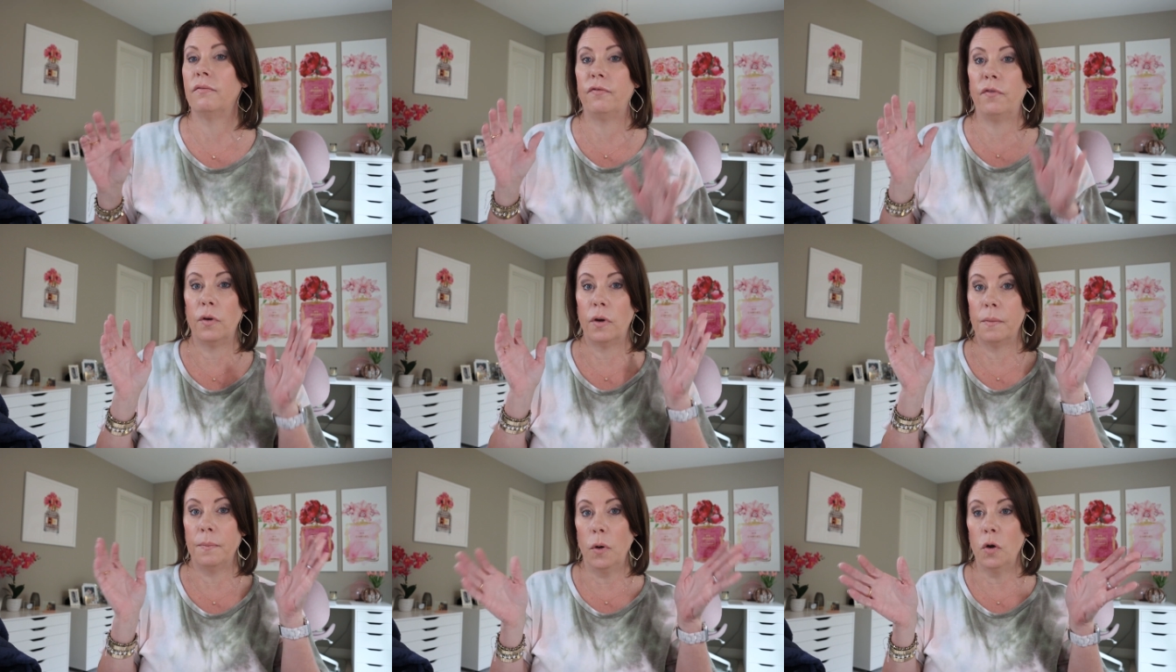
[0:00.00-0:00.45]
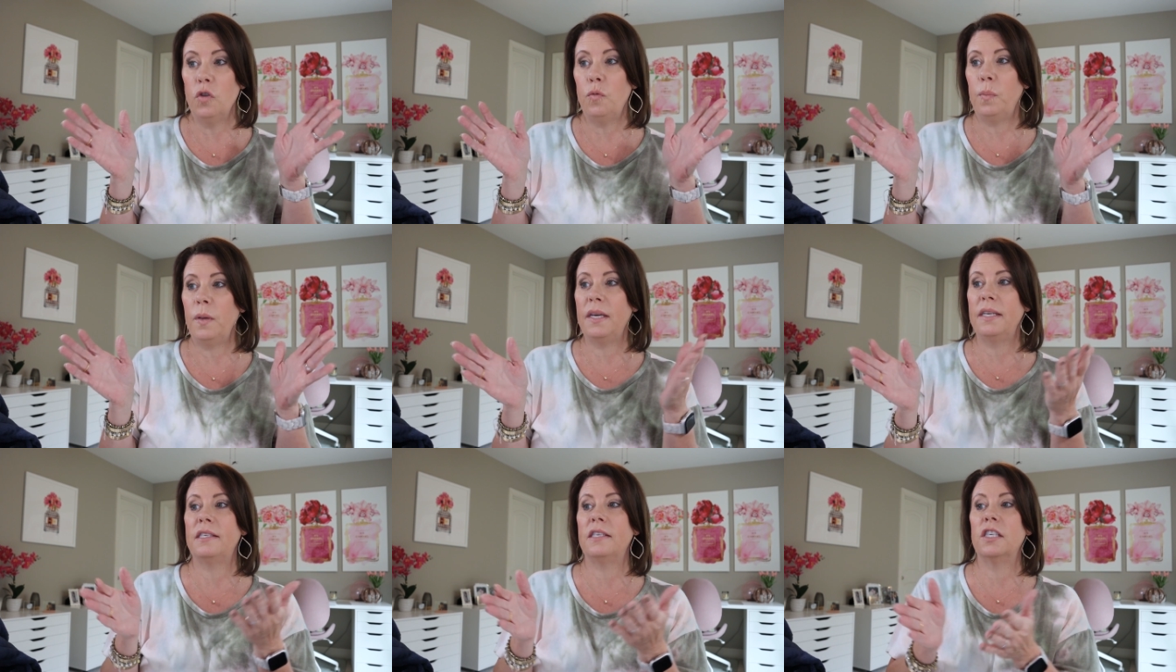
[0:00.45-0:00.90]
for
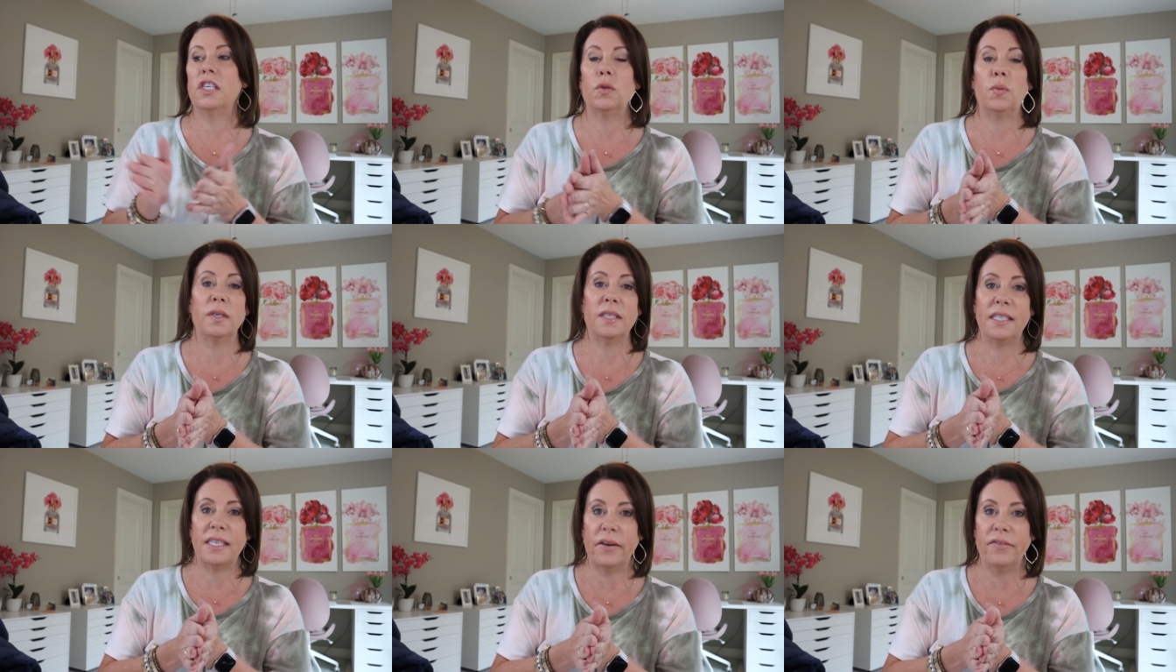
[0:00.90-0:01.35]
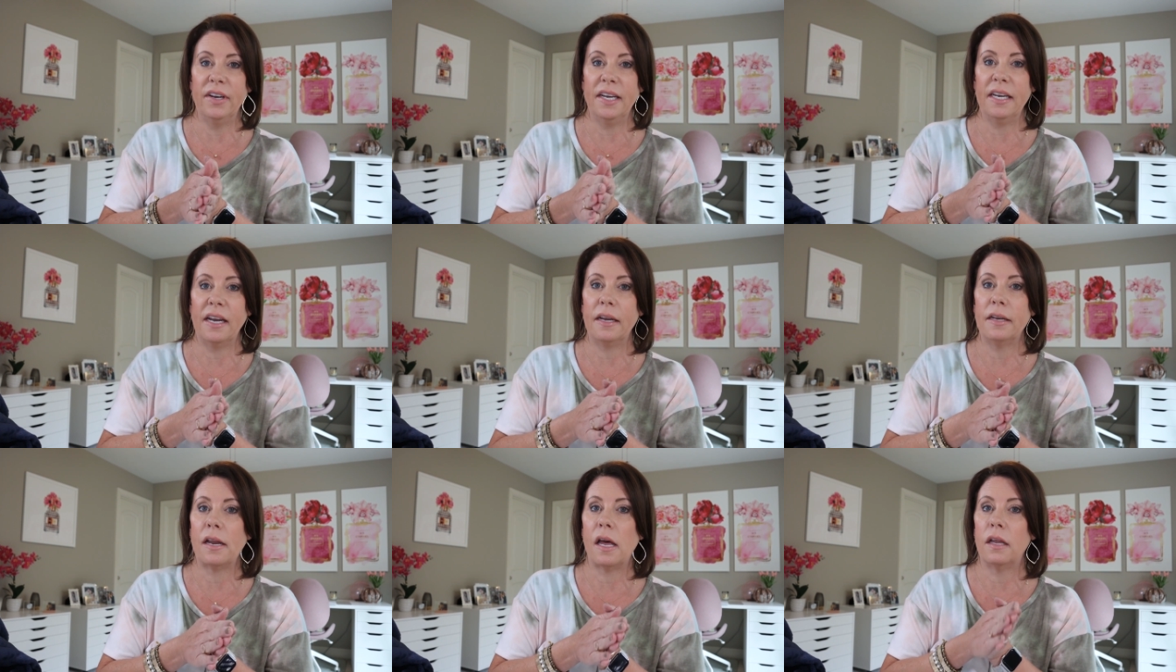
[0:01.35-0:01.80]
both pieces was
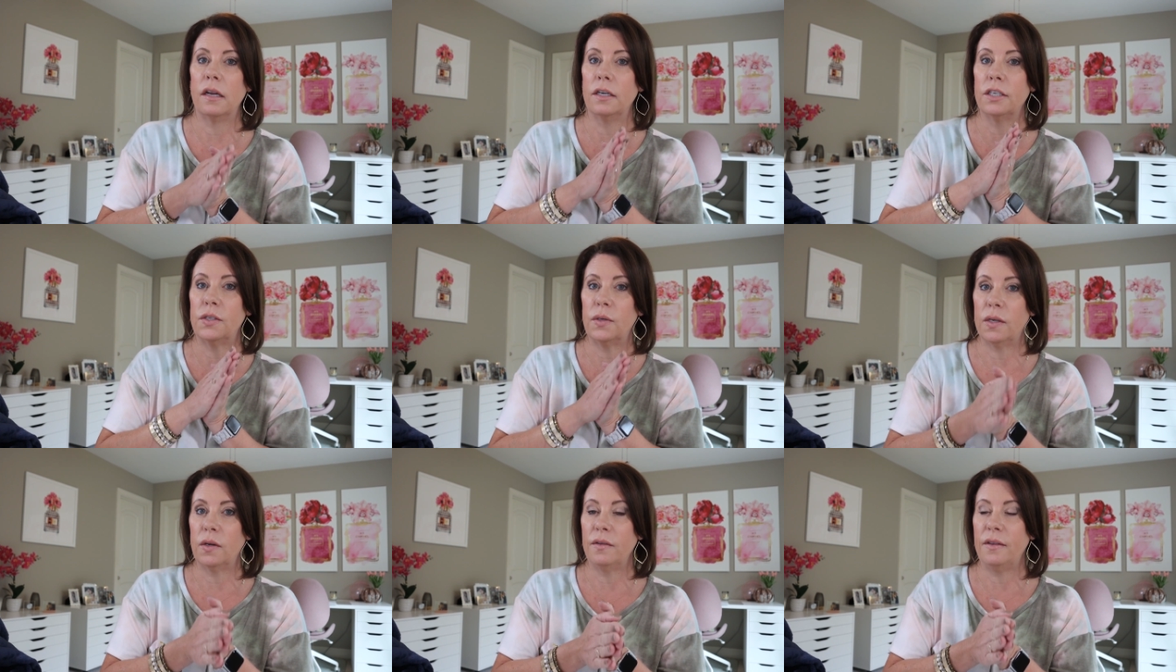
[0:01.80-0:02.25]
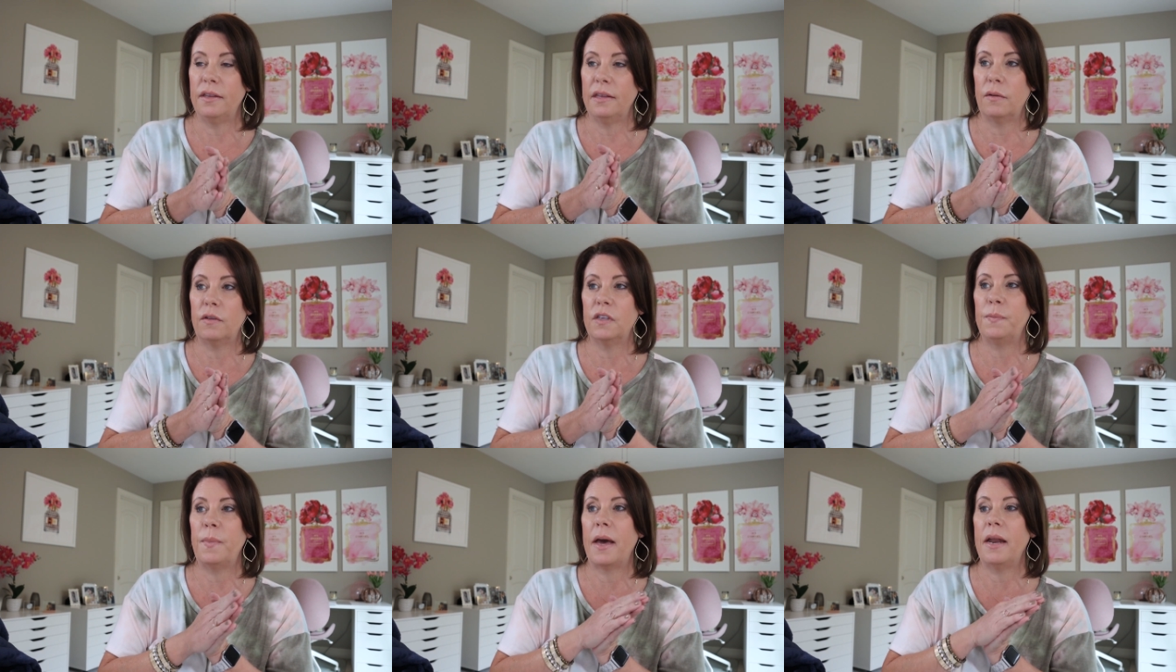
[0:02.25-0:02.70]
$79, so I don't think
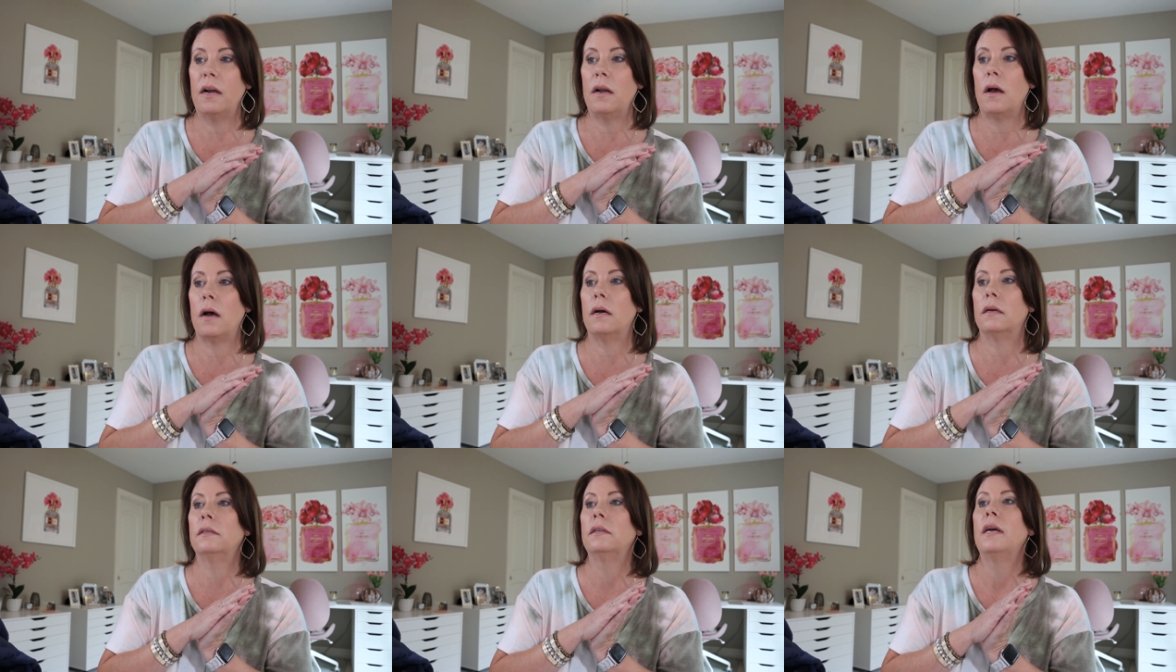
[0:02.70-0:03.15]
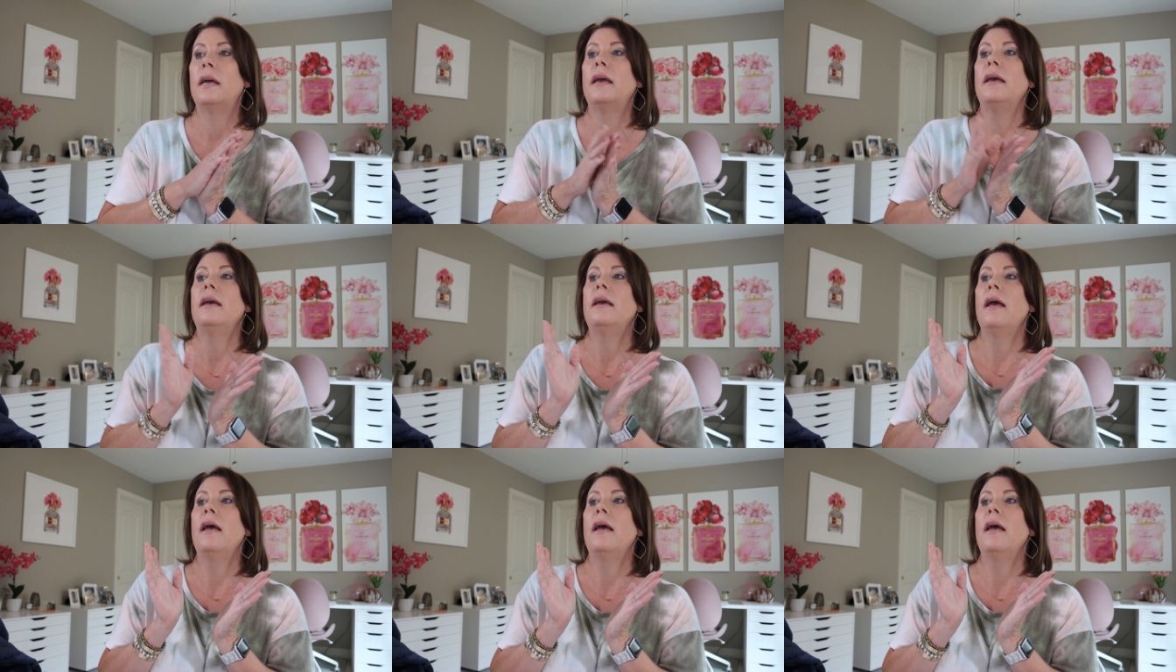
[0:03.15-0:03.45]
that was bad at all.